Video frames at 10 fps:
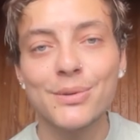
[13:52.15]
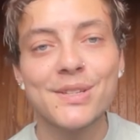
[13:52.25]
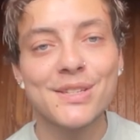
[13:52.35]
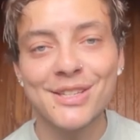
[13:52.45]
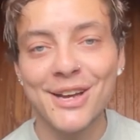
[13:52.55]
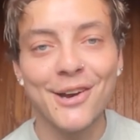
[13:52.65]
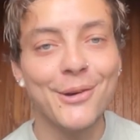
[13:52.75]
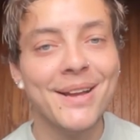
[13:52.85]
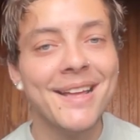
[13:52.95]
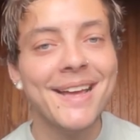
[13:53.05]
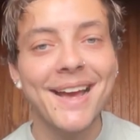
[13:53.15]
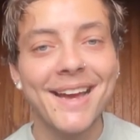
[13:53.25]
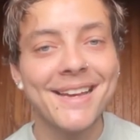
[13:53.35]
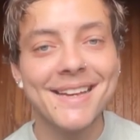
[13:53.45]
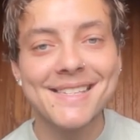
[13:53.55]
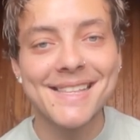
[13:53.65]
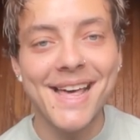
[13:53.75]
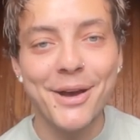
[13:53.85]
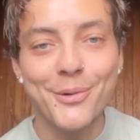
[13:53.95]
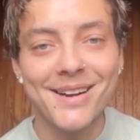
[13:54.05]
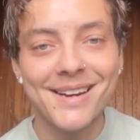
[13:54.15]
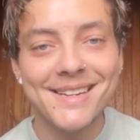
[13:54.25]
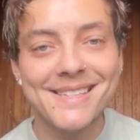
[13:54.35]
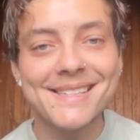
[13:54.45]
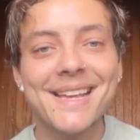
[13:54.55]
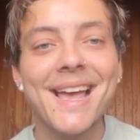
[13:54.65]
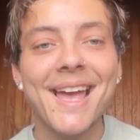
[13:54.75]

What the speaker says: So I guess that works.